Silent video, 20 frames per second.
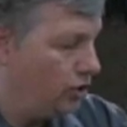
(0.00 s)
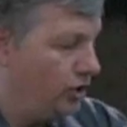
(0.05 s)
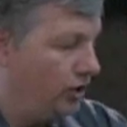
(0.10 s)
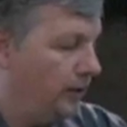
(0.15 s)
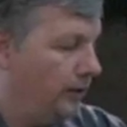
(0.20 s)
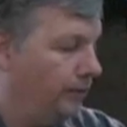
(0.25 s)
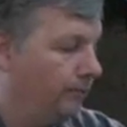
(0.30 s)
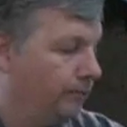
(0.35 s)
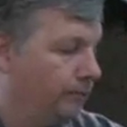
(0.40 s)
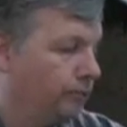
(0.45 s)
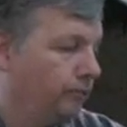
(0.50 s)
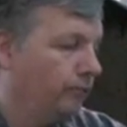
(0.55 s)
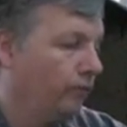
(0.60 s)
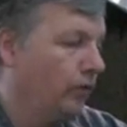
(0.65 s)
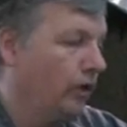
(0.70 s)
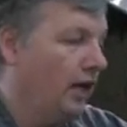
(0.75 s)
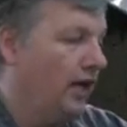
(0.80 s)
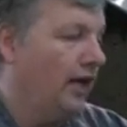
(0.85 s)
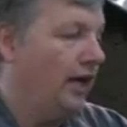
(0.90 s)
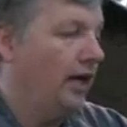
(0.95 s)
machine,
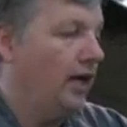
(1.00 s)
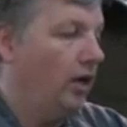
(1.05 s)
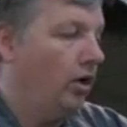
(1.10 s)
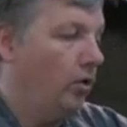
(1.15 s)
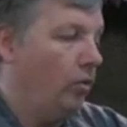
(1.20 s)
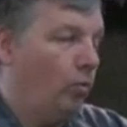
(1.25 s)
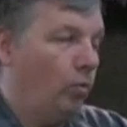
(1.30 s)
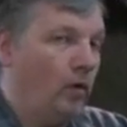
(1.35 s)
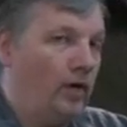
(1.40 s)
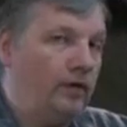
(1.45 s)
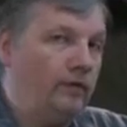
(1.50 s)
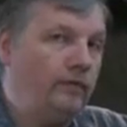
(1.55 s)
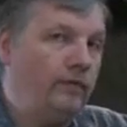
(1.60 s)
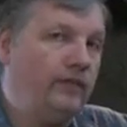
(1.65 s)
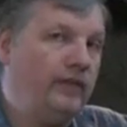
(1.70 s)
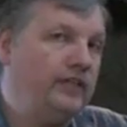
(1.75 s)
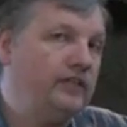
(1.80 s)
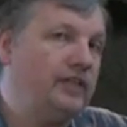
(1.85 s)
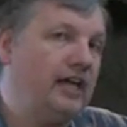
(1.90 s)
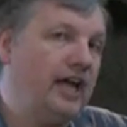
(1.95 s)
one of the
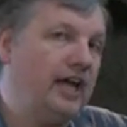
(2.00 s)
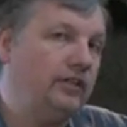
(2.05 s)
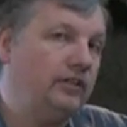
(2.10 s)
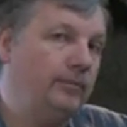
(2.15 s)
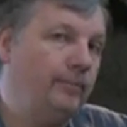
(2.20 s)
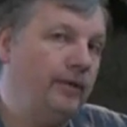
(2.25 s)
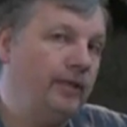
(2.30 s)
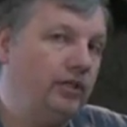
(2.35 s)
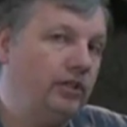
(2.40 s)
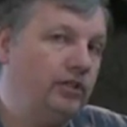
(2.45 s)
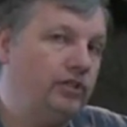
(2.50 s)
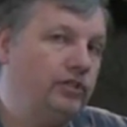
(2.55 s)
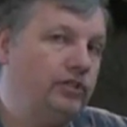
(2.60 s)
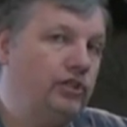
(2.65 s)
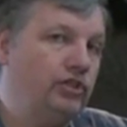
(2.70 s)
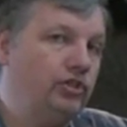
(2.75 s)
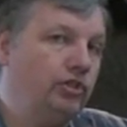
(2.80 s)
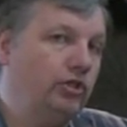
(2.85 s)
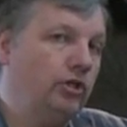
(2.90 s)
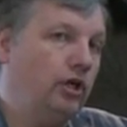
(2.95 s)
things I had to make a
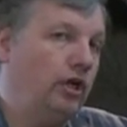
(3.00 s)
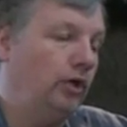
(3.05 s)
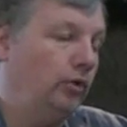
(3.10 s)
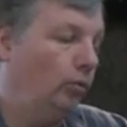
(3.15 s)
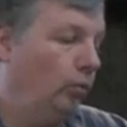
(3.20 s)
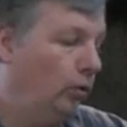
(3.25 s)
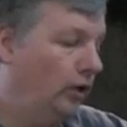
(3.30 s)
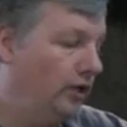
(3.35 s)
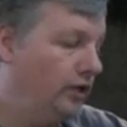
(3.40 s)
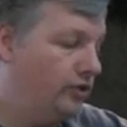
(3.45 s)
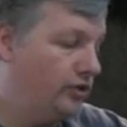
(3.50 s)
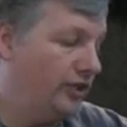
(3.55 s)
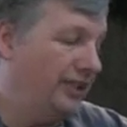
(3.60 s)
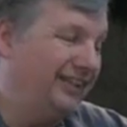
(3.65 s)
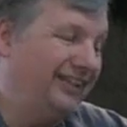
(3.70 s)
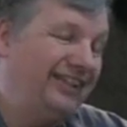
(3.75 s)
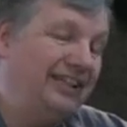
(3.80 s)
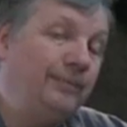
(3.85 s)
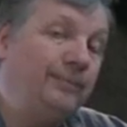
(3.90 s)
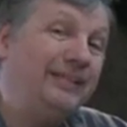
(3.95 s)
decision on was the
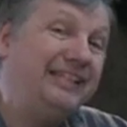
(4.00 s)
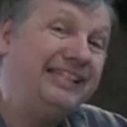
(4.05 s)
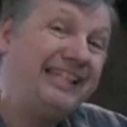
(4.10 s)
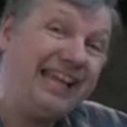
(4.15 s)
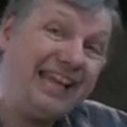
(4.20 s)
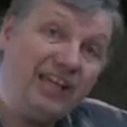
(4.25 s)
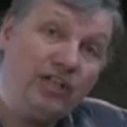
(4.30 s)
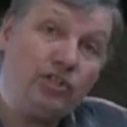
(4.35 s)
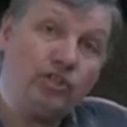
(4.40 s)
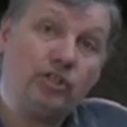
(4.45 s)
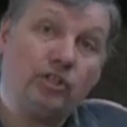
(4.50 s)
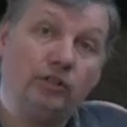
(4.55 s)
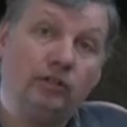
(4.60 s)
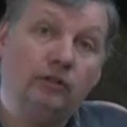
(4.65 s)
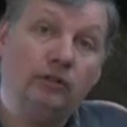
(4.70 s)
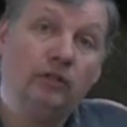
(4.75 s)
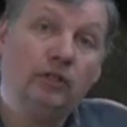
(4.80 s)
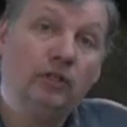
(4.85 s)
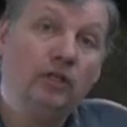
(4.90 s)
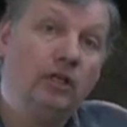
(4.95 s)

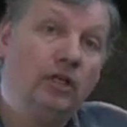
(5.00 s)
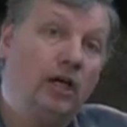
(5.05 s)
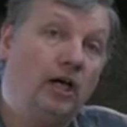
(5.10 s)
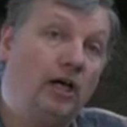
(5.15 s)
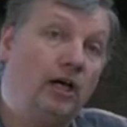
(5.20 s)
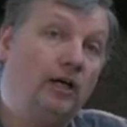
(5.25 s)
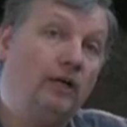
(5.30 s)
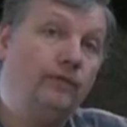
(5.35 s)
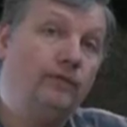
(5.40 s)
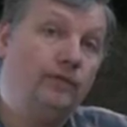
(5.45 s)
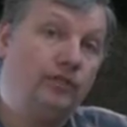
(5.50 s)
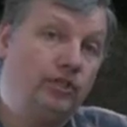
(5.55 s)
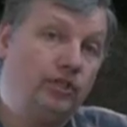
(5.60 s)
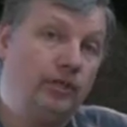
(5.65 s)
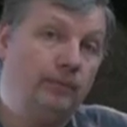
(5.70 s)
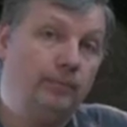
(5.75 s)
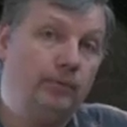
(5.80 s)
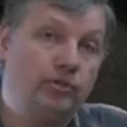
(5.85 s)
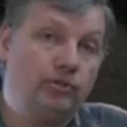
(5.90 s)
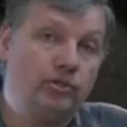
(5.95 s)
limitation of the
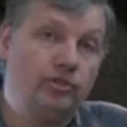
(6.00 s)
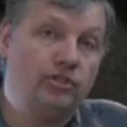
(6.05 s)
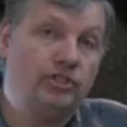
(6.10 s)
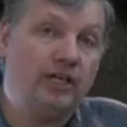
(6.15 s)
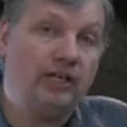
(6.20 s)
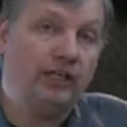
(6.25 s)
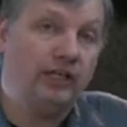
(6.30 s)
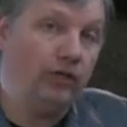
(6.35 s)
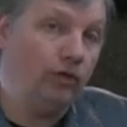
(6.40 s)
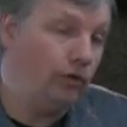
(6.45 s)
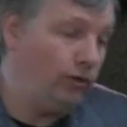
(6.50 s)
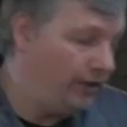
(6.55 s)
temperature setting.